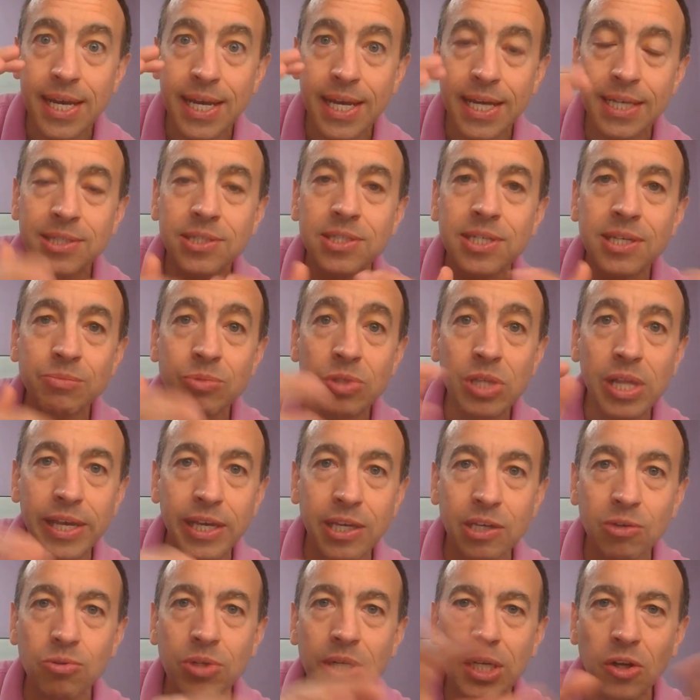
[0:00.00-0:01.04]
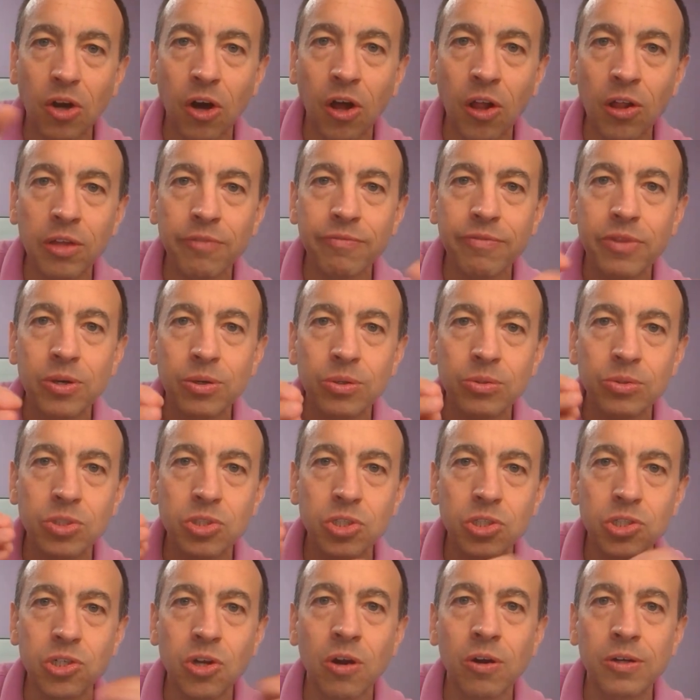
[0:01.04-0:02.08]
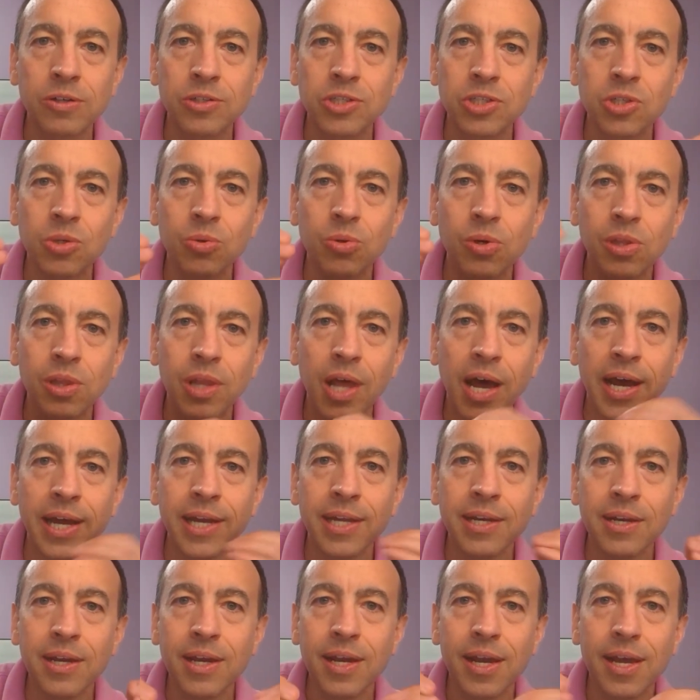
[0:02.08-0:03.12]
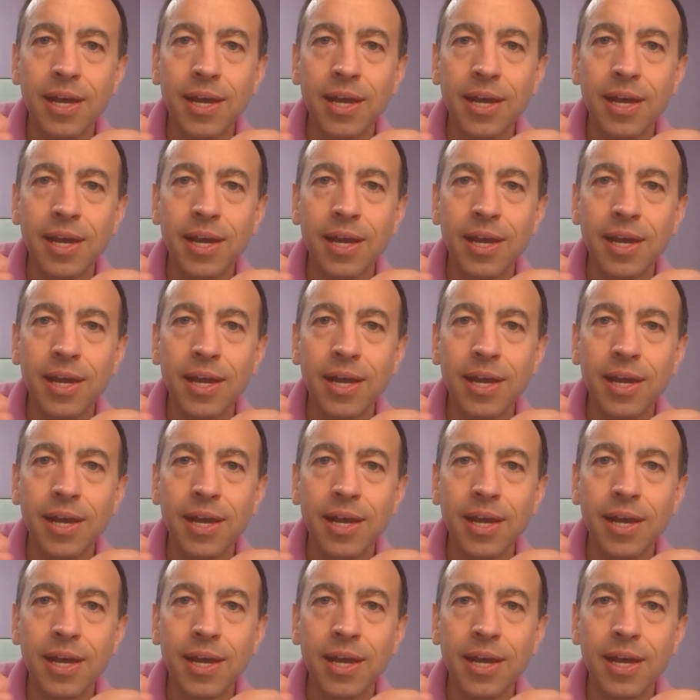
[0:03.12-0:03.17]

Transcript: it seems like you need all of those stars to align.